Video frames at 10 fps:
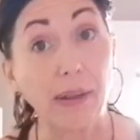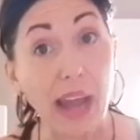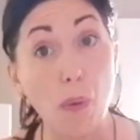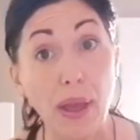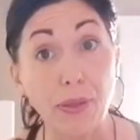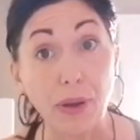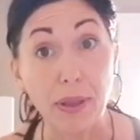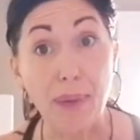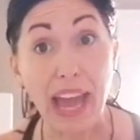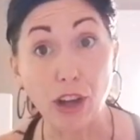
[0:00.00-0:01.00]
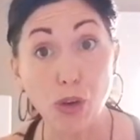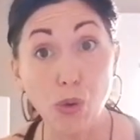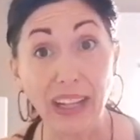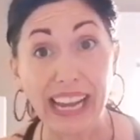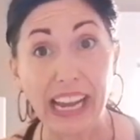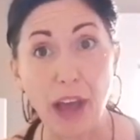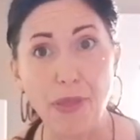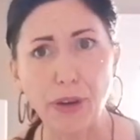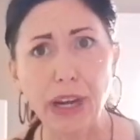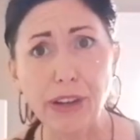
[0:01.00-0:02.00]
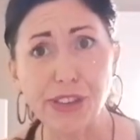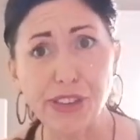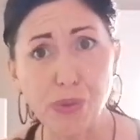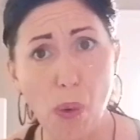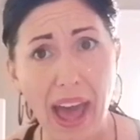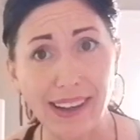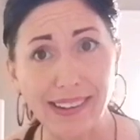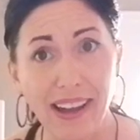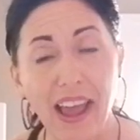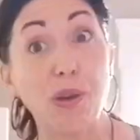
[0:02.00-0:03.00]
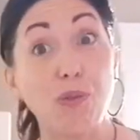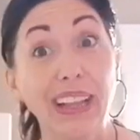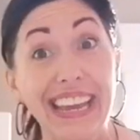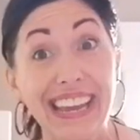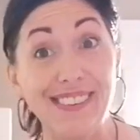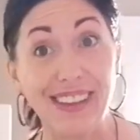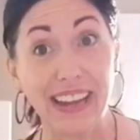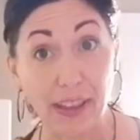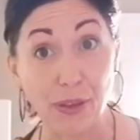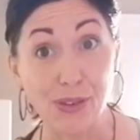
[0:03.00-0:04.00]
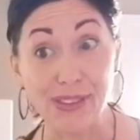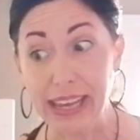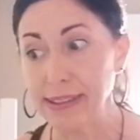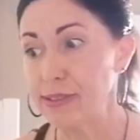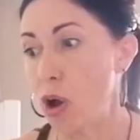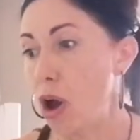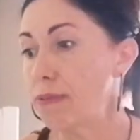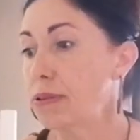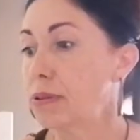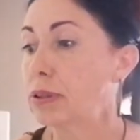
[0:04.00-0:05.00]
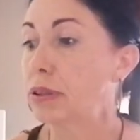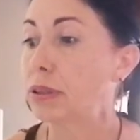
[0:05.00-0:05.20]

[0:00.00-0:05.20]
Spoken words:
Now, when they're in the bag cooling, they're going to sweat. It'd be really easy to get those skins off.